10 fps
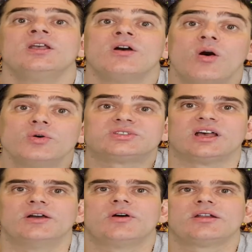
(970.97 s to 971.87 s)

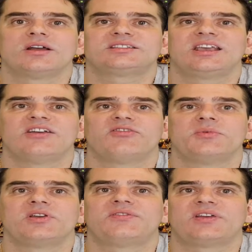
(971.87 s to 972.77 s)
Also, I'd like to hear
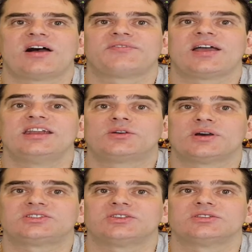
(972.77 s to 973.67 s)
from you if you have any
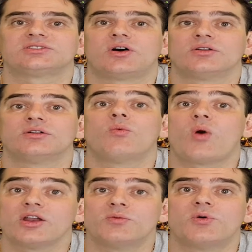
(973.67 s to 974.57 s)
questions on
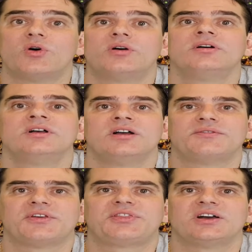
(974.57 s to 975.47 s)
one or more
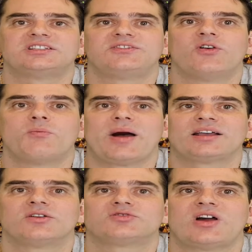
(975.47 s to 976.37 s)
of the 34
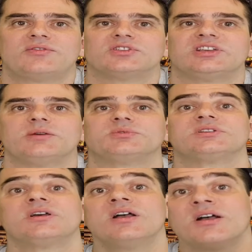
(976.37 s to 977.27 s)
Bangkok travel
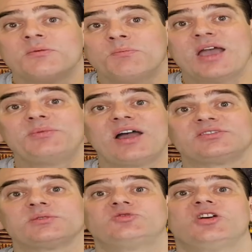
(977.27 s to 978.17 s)
tips. Maybe you
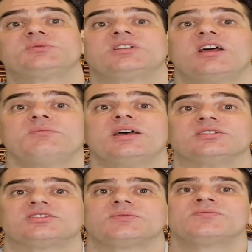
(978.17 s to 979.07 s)
have some trips that I
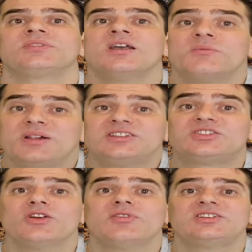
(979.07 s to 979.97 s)
missed. Please
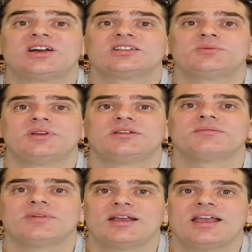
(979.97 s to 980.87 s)
do reach out to
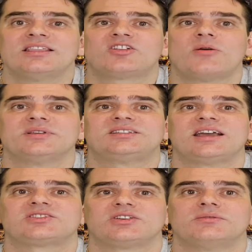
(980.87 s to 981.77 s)
me in the comment
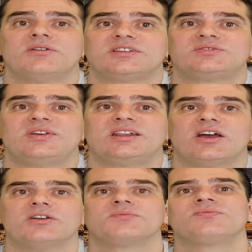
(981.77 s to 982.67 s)
section of this video.
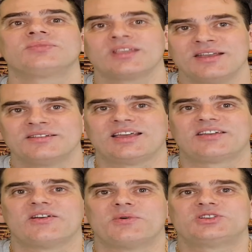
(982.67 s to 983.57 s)

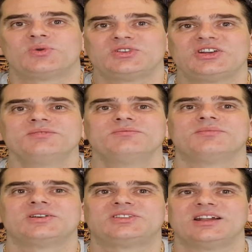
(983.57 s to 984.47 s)
Thank you very much for watching.
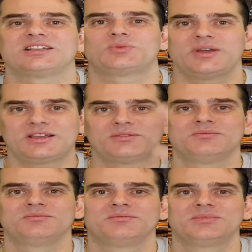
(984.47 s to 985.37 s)
I'll see you next week.
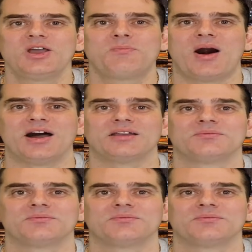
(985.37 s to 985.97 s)
Goodbye.